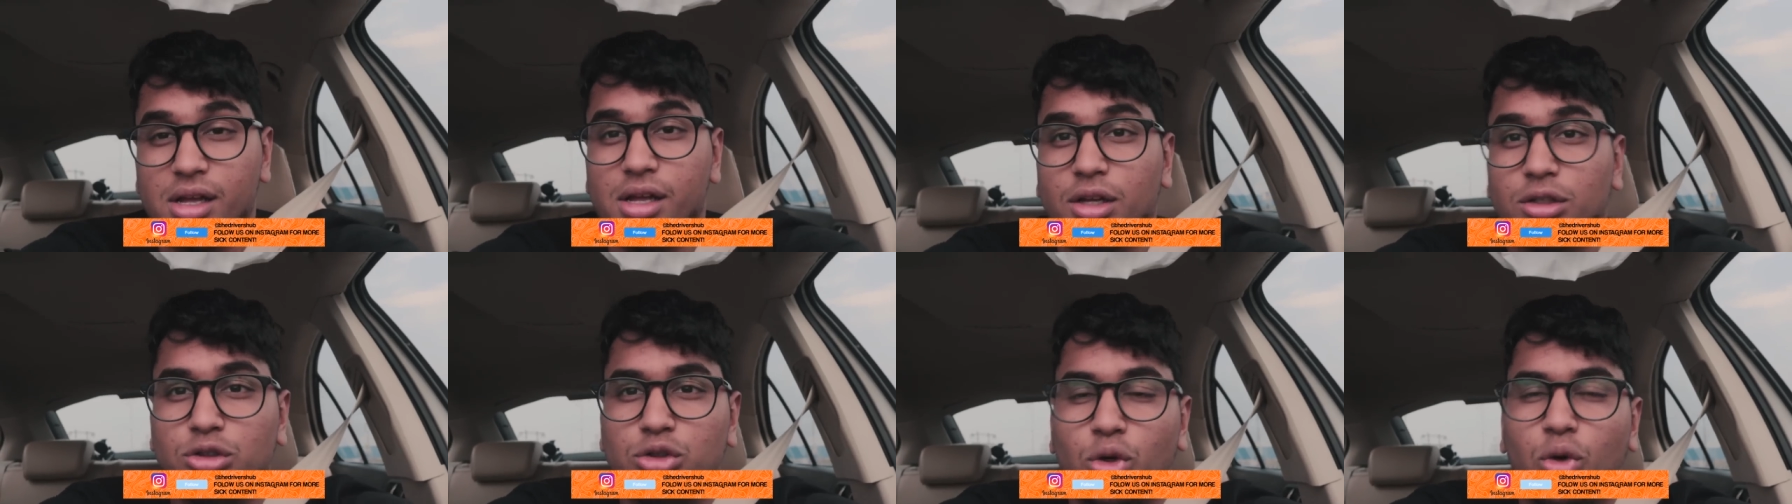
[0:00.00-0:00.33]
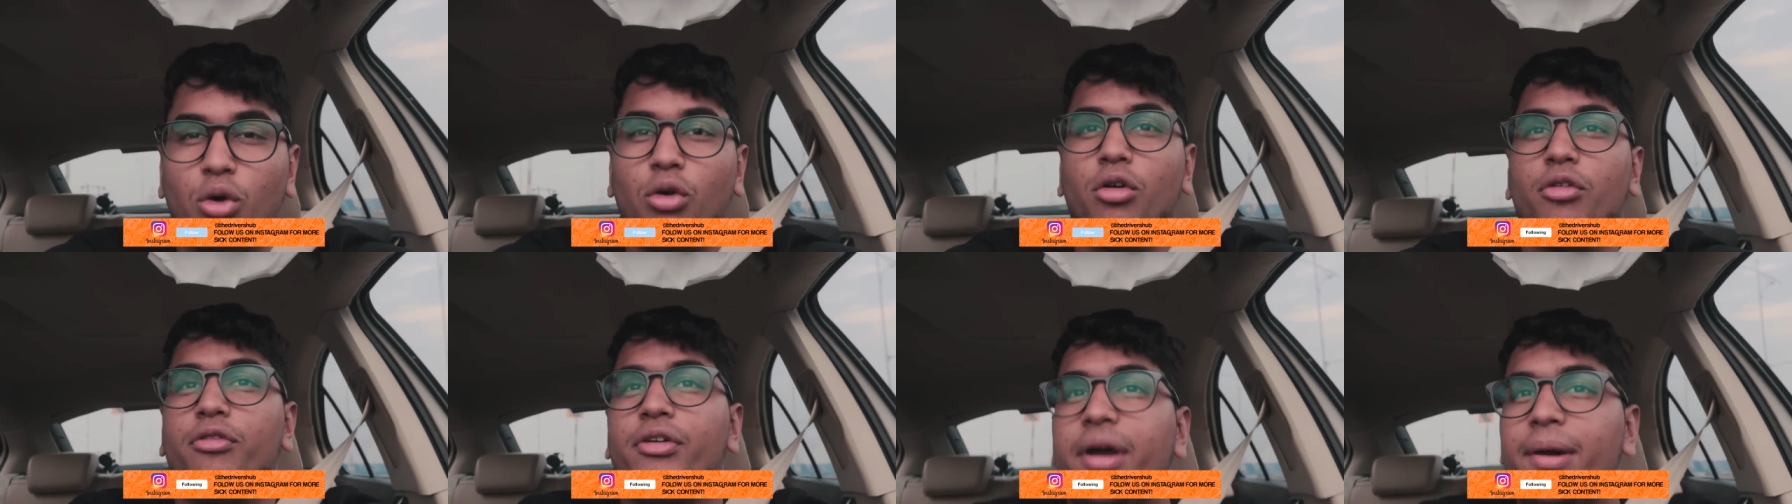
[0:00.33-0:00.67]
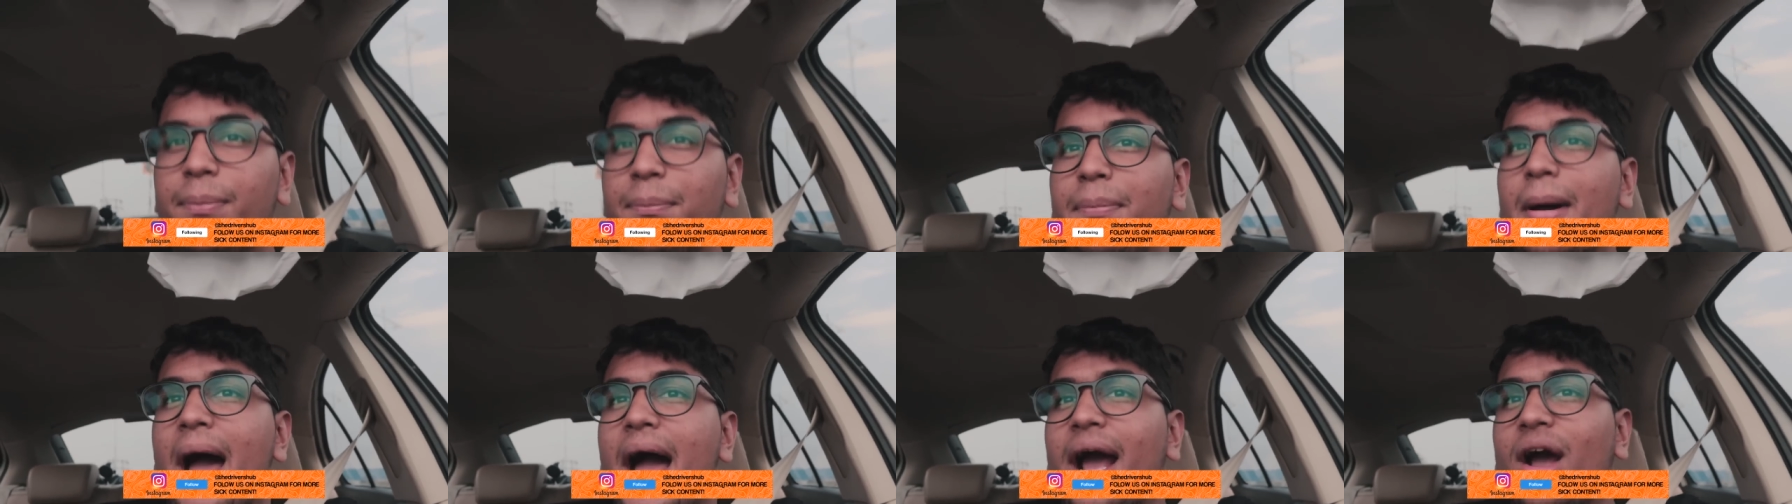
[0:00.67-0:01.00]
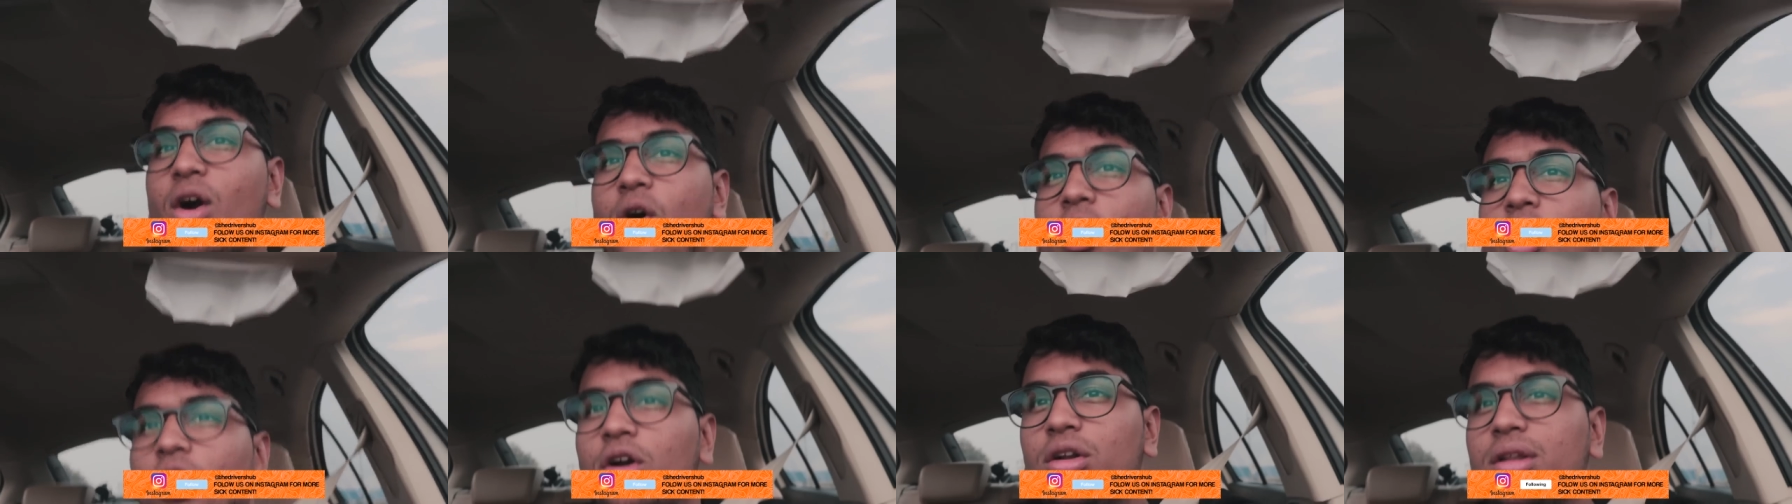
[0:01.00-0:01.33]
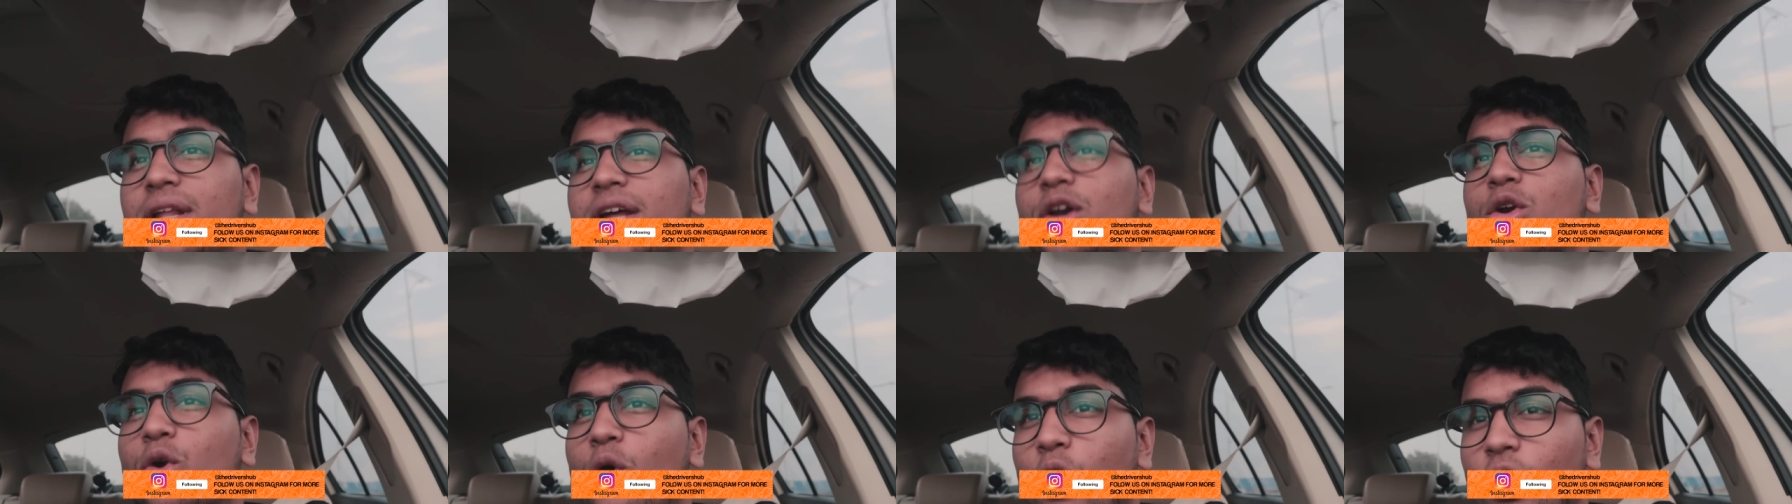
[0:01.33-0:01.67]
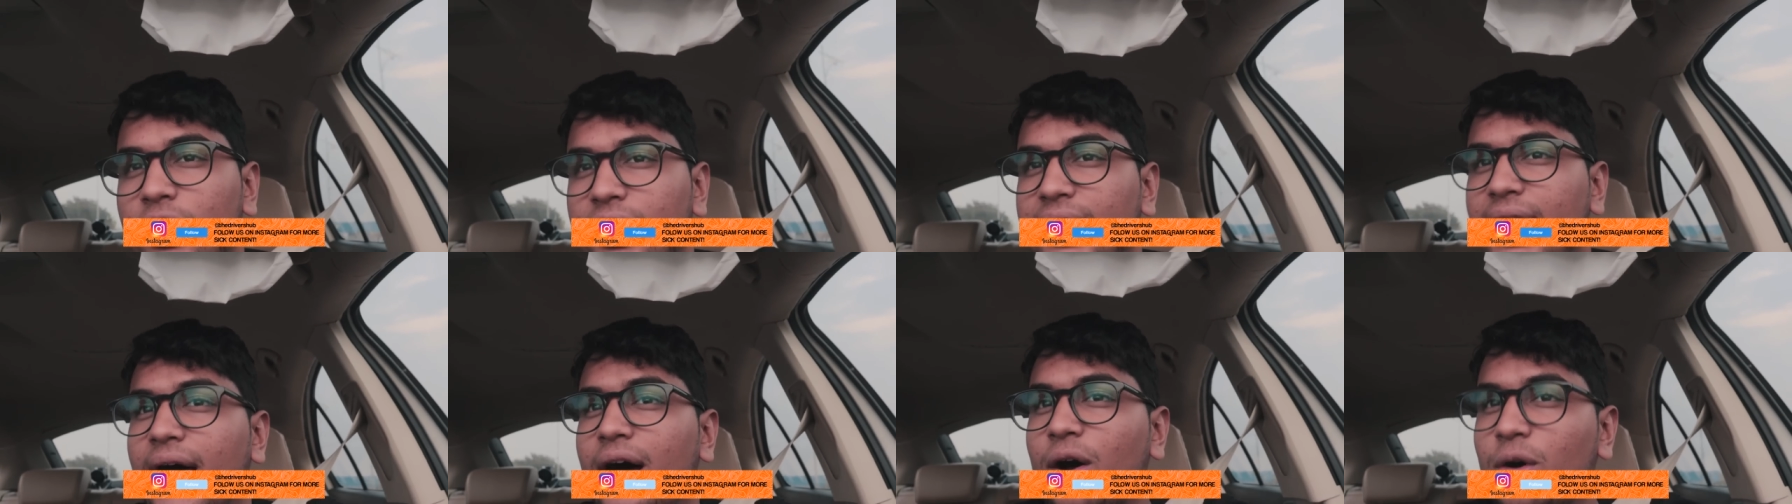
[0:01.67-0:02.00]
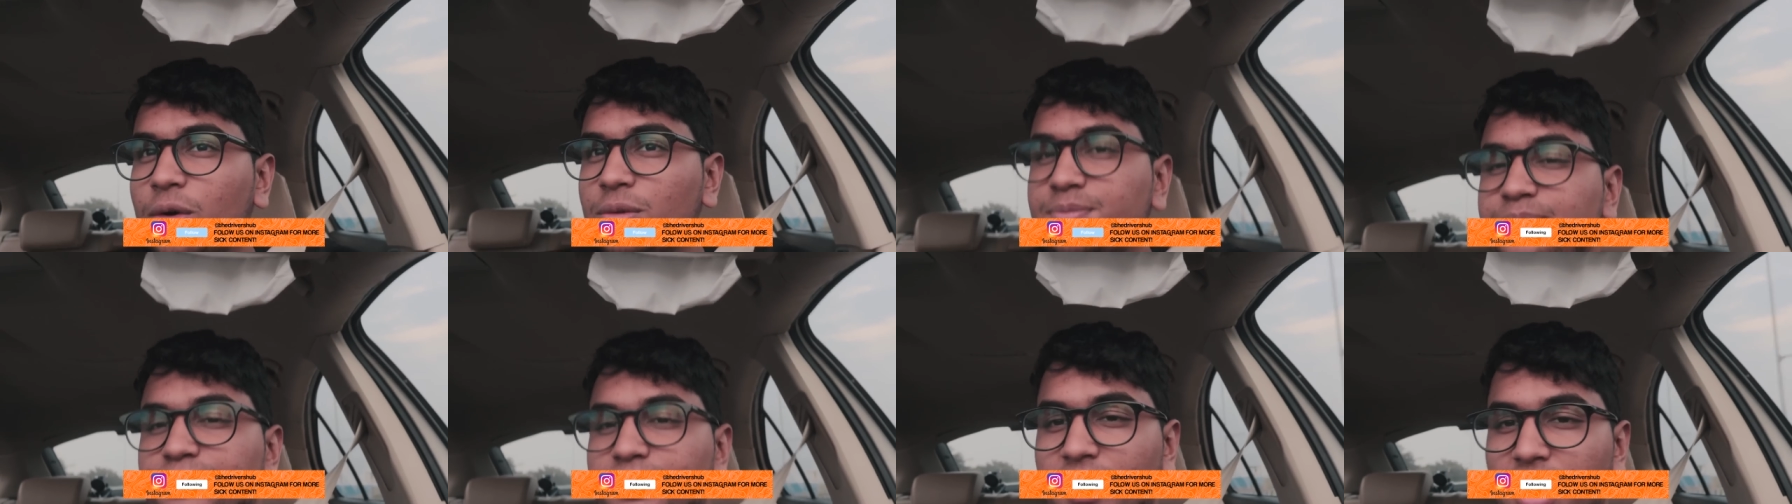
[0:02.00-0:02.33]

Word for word: So we're back on the road now.